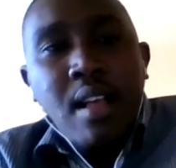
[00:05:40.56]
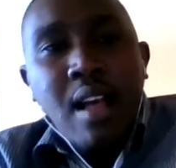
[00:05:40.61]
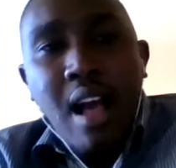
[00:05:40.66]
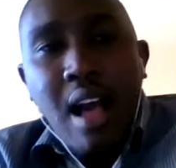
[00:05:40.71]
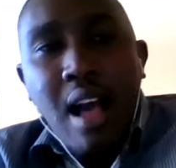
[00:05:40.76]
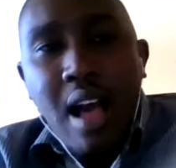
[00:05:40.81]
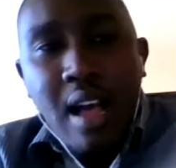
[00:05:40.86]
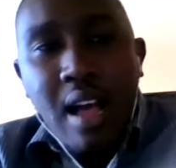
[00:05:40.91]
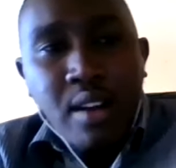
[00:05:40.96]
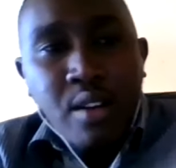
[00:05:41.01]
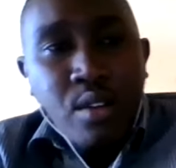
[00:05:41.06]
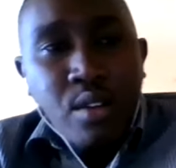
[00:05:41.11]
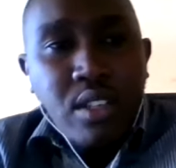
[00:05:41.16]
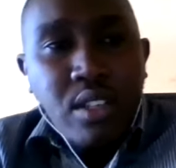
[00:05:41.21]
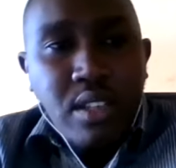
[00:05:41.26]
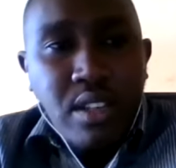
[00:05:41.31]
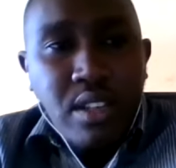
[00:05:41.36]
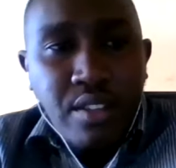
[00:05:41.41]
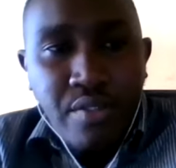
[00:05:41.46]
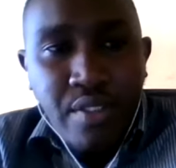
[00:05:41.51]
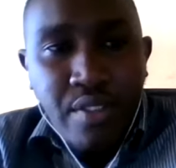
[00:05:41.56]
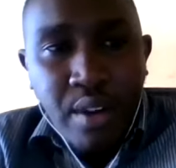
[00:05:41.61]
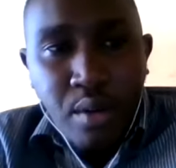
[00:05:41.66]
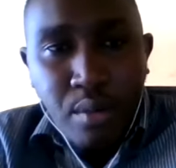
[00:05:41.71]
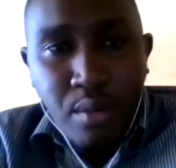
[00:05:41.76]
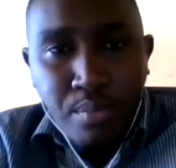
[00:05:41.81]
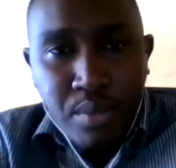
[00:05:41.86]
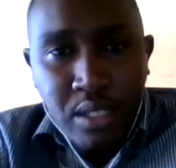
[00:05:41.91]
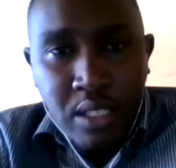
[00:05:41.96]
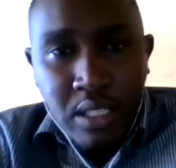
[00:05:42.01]
uh, had not
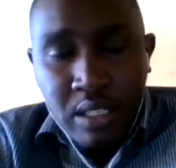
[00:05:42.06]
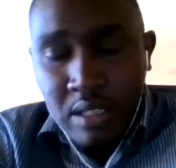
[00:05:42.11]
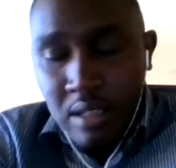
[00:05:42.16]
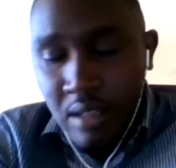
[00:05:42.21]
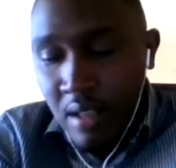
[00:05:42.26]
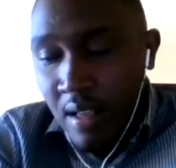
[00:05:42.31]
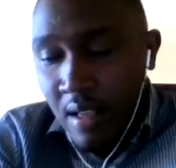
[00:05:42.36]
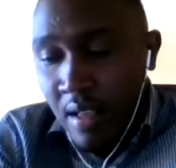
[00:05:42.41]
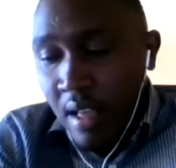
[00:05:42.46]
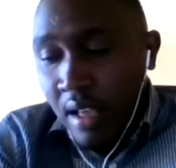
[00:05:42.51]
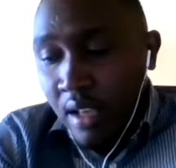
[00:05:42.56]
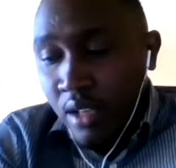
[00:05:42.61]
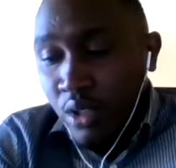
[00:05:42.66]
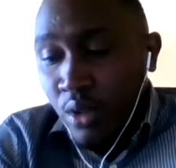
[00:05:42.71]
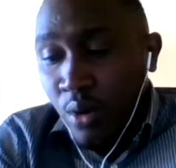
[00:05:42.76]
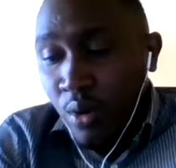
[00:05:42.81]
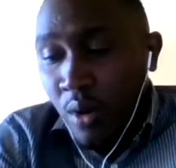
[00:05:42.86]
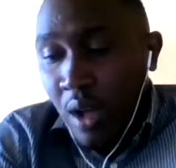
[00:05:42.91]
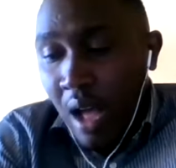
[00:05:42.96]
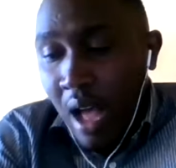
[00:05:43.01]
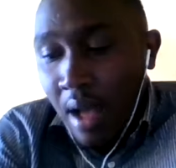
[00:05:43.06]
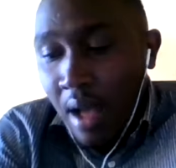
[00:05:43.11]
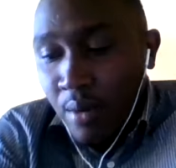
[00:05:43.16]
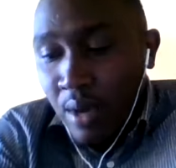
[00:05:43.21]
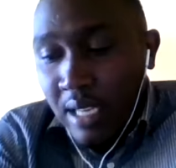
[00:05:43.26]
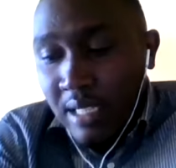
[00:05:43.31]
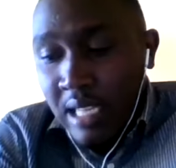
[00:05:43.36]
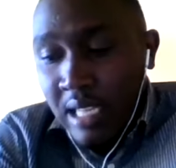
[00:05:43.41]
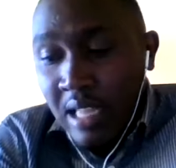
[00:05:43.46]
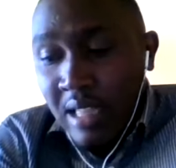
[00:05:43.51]
developed so uh,
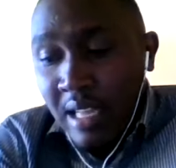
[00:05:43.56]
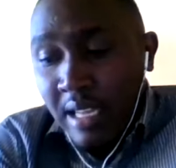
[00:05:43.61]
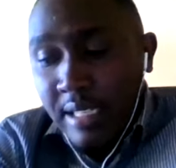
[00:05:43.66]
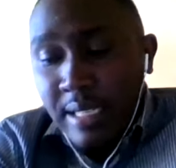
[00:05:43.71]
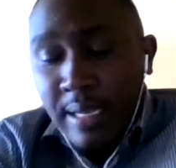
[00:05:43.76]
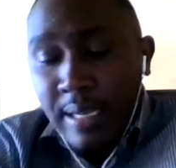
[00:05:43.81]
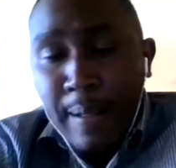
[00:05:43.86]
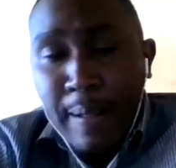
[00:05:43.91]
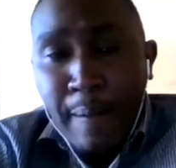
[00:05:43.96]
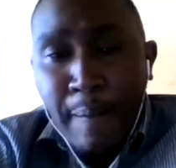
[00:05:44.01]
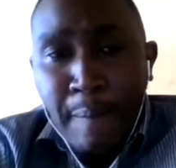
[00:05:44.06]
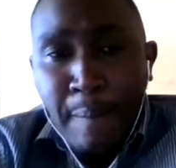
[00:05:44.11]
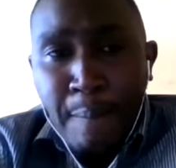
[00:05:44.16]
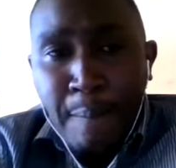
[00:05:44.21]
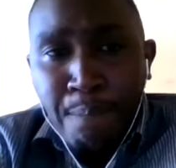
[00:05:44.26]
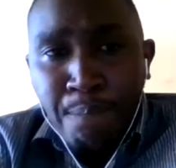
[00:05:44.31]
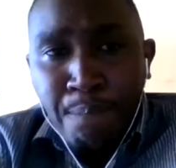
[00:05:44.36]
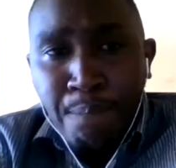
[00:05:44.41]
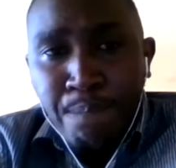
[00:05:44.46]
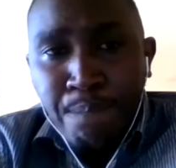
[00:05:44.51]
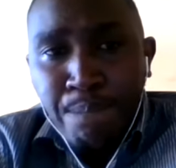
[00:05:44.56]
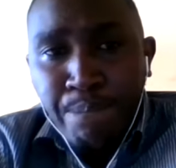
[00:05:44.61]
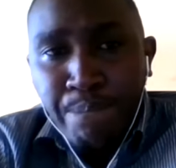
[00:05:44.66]
we are saying that um,